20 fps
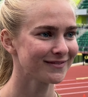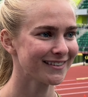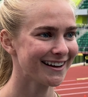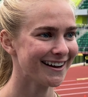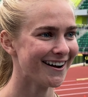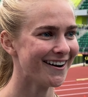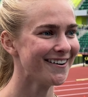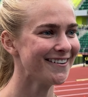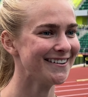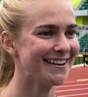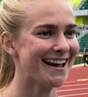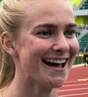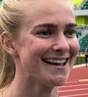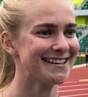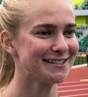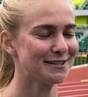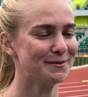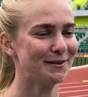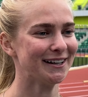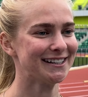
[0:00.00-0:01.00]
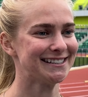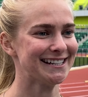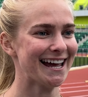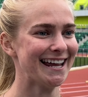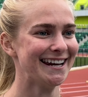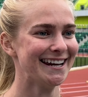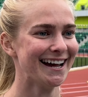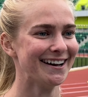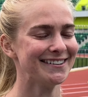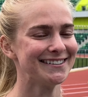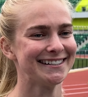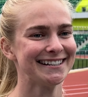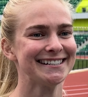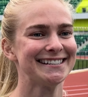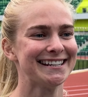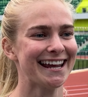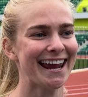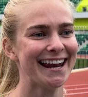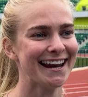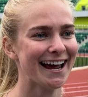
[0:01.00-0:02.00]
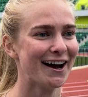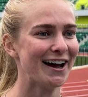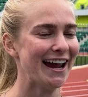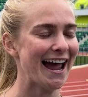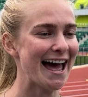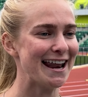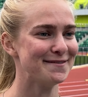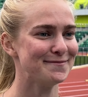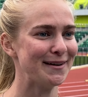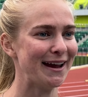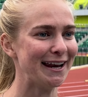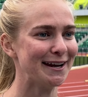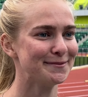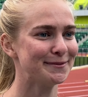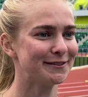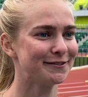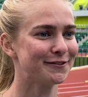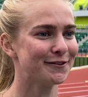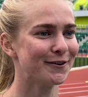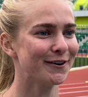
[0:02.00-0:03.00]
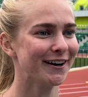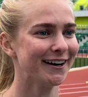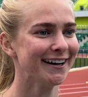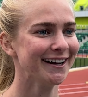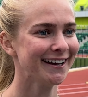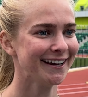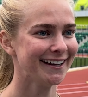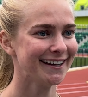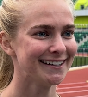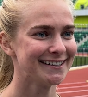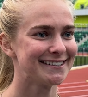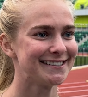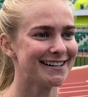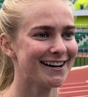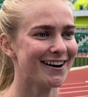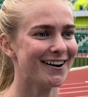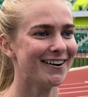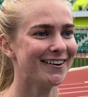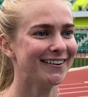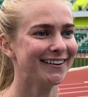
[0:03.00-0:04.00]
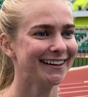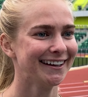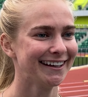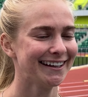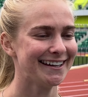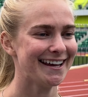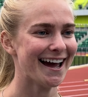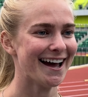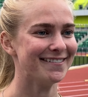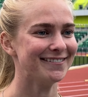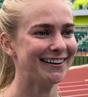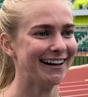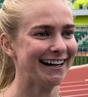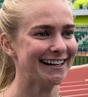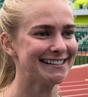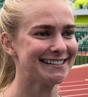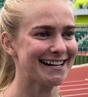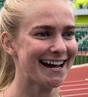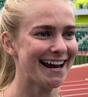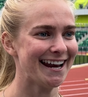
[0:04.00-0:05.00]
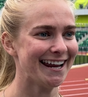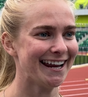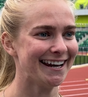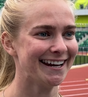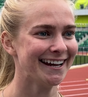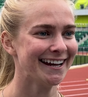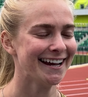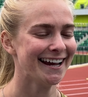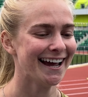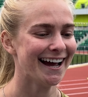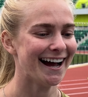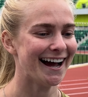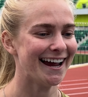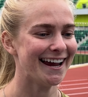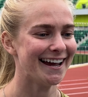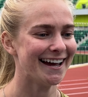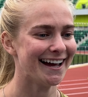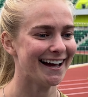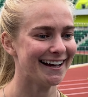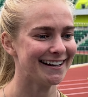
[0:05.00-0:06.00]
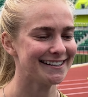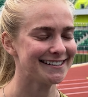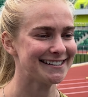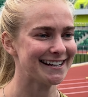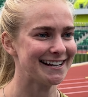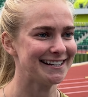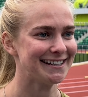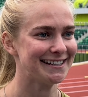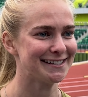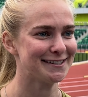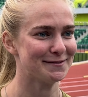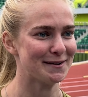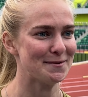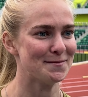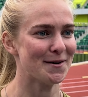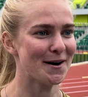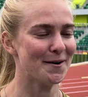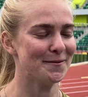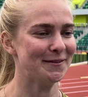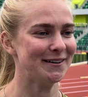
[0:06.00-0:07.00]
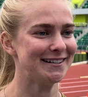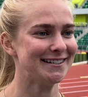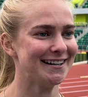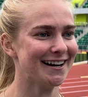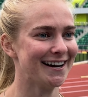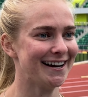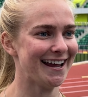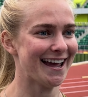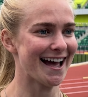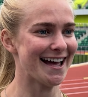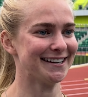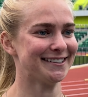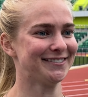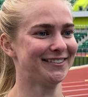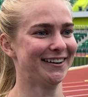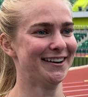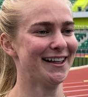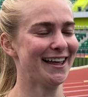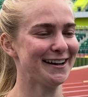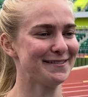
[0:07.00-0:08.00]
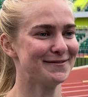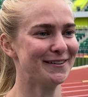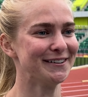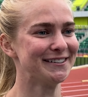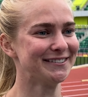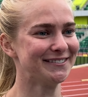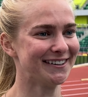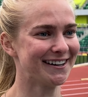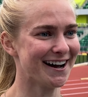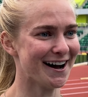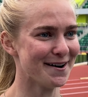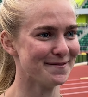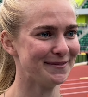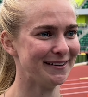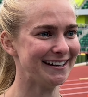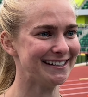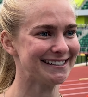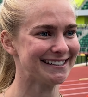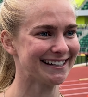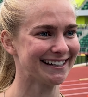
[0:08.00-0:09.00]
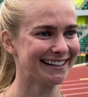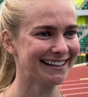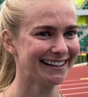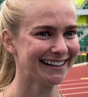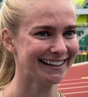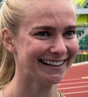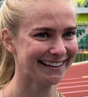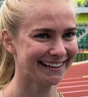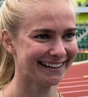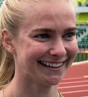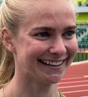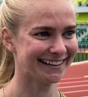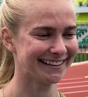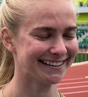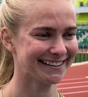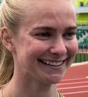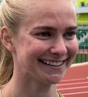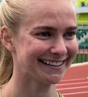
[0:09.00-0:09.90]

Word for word: Oh yeah, super excited. I was just saying how I hadn't made it before, so yeah, very excited. I uh, sent it to my mom, and she already asked for like multiple copies. So